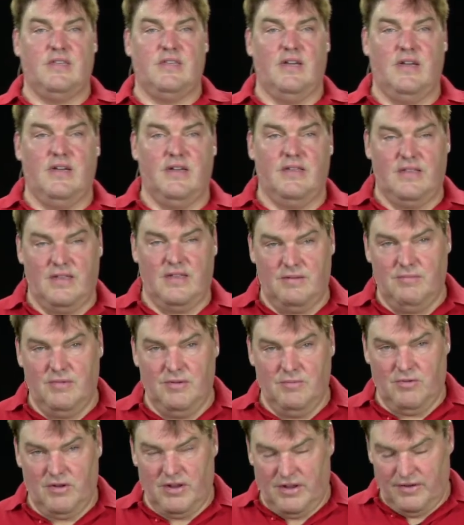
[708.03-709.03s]
that
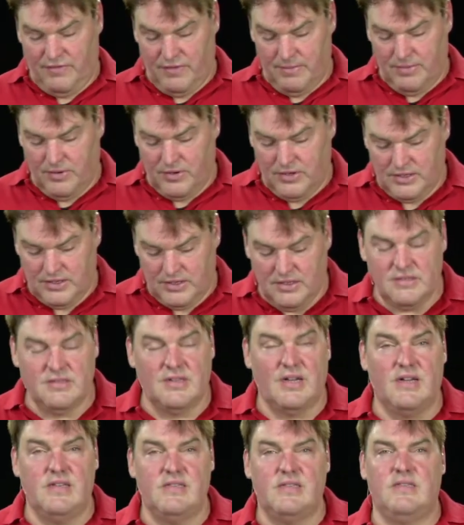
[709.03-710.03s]
mimoLive Reporter
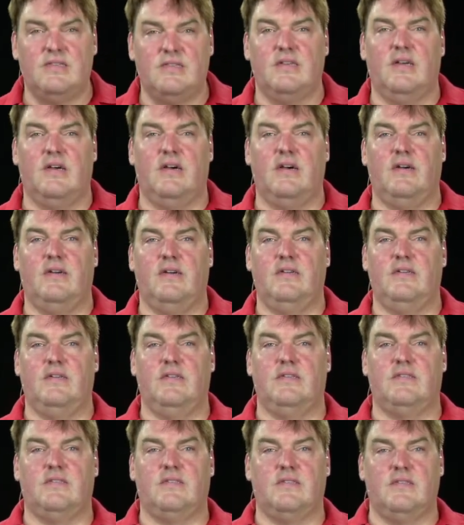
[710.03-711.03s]
does.
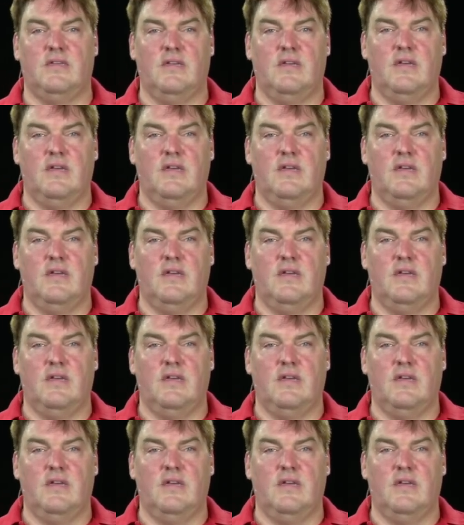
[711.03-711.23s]
It's